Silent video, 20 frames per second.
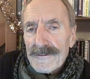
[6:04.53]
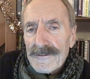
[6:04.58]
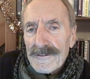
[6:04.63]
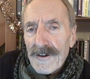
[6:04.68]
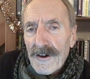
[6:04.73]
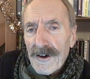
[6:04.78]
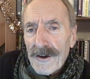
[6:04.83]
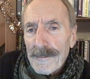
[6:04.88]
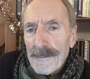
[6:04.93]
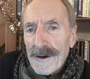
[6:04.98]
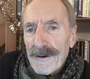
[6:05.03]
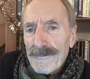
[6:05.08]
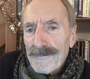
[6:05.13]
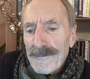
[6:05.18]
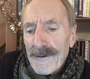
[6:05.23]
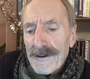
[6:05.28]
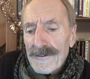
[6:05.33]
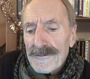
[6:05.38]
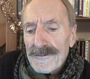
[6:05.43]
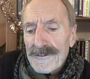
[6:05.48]
Time, I
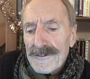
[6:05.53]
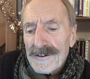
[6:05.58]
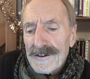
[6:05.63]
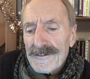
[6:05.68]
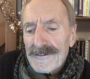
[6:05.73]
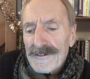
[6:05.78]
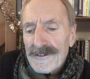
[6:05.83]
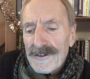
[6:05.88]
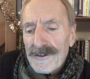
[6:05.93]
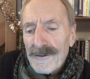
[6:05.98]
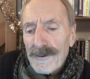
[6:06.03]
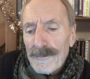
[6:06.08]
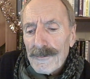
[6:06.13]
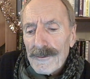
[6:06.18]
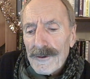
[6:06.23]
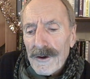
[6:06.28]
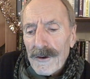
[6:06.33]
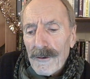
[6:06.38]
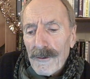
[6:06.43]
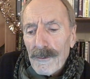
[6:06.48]
fancy, to
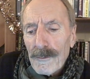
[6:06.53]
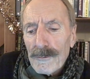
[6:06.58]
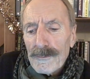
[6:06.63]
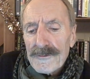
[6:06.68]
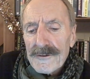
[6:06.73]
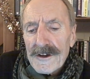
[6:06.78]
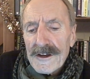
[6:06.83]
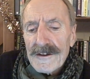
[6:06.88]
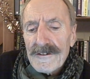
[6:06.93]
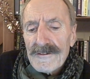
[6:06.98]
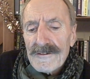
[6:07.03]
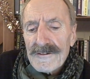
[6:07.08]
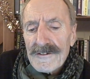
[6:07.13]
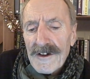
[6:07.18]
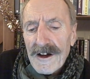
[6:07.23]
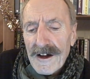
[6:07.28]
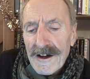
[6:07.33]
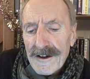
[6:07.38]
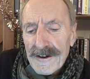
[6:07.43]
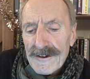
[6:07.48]
call a halt
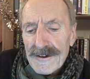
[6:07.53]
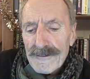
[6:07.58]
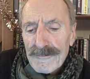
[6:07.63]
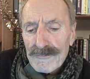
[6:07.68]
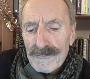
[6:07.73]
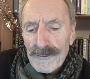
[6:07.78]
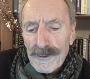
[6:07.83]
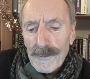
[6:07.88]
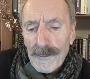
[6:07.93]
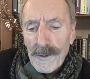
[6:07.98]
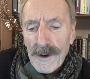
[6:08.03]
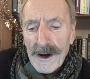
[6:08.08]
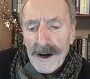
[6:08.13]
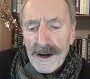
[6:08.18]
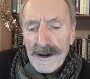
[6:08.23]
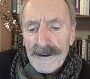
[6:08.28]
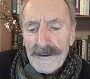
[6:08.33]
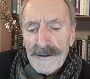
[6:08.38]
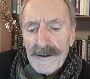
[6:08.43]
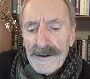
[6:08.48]
entirely for a
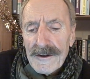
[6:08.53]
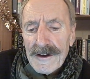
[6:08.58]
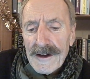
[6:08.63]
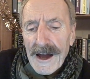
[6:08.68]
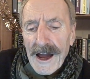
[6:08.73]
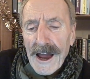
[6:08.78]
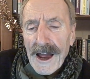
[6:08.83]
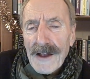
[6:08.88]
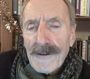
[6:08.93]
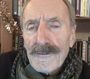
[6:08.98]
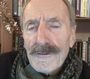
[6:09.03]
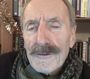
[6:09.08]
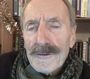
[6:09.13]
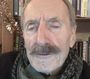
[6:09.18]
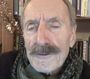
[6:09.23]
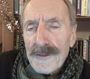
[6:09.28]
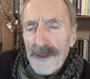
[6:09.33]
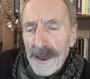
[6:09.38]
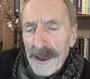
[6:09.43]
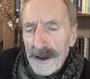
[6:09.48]
while and
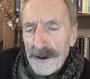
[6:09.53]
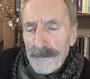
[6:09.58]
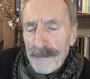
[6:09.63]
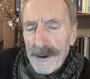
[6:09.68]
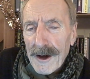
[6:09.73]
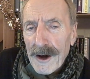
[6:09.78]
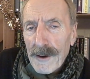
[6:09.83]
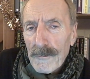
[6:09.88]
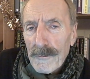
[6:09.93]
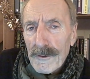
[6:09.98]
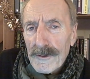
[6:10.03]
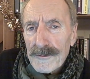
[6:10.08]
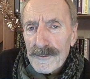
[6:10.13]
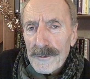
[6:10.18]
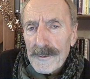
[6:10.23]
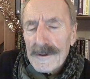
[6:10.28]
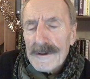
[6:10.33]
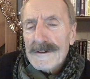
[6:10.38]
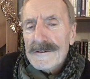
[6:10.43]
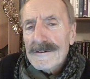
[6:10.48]
think about what
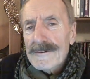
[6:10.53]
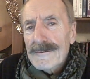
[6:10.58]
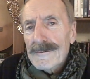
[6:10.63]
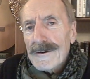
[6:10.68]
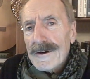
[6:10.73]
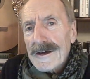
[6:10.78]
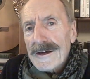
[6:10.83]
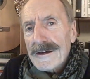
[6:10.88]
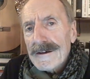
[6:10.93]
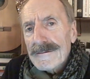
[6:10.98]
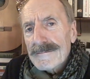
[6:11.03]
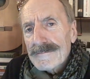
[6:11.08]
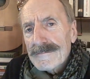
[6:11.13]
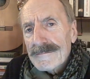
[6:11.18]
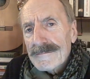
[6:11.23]
we are doing.